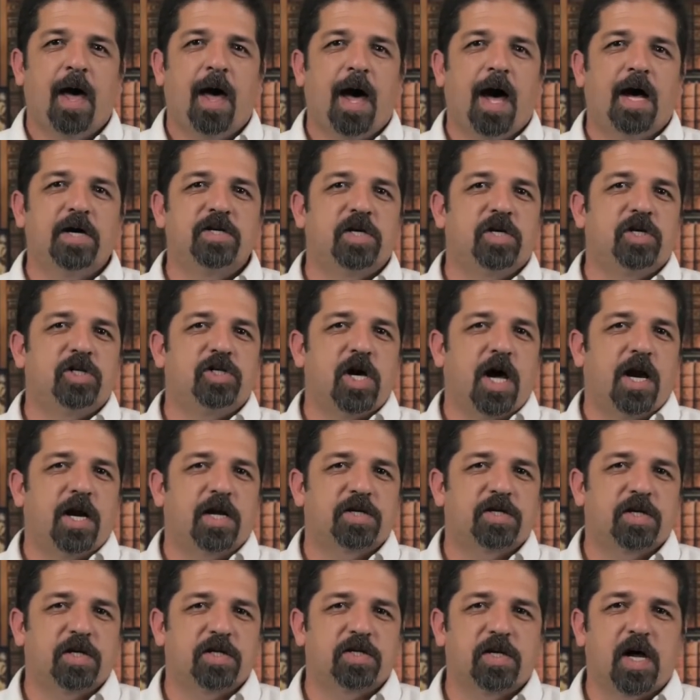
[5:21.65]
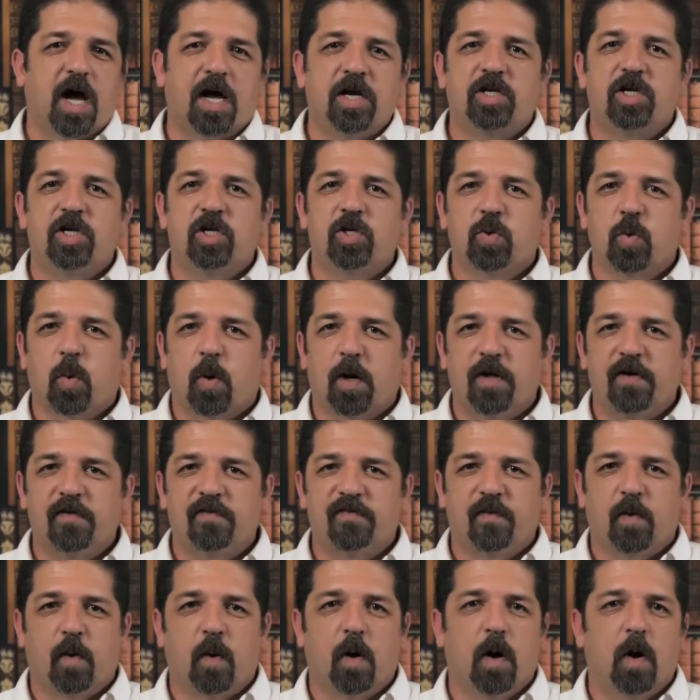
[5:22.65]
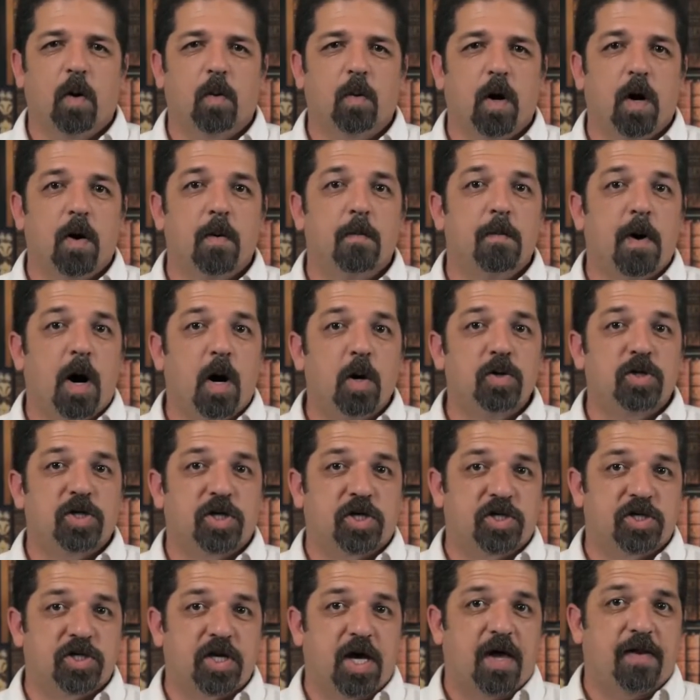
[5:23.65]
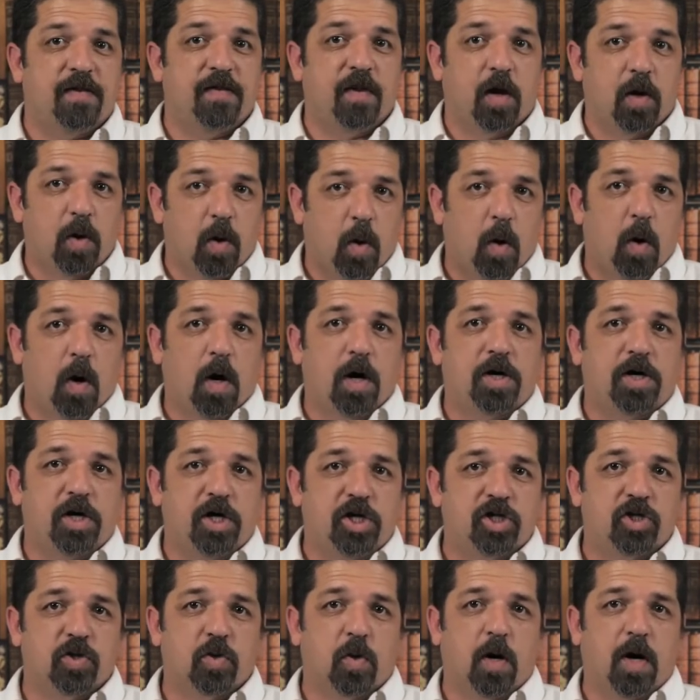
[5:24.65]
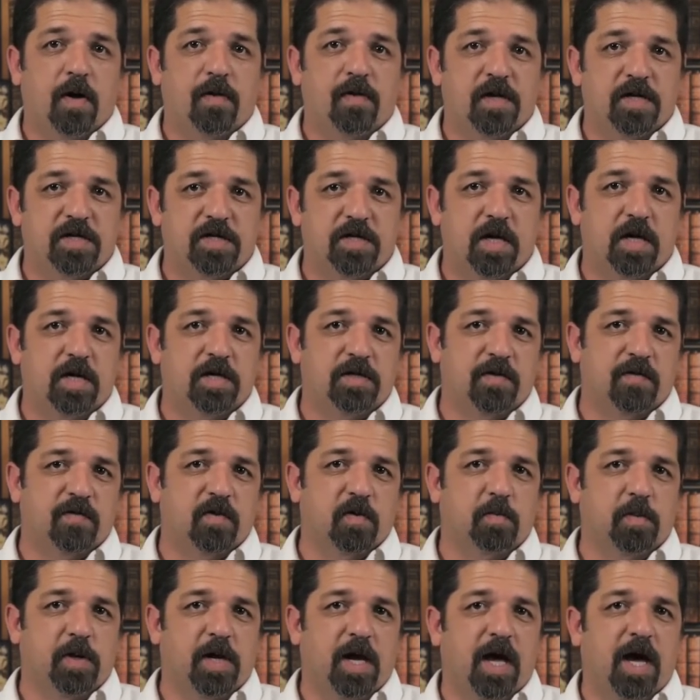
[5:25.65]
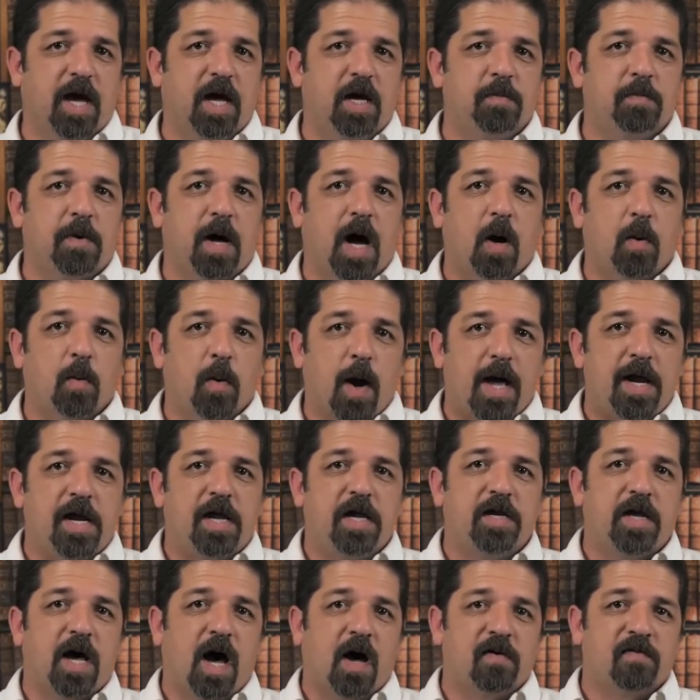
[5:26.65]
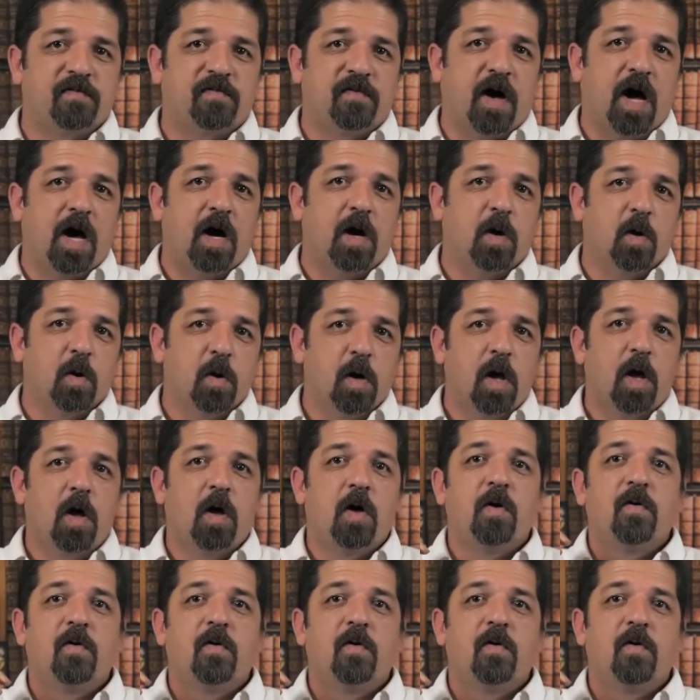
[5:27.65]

As in Genesis 19:24, where Moses said, "The Lord destroyed the cities of the plain by raining down fire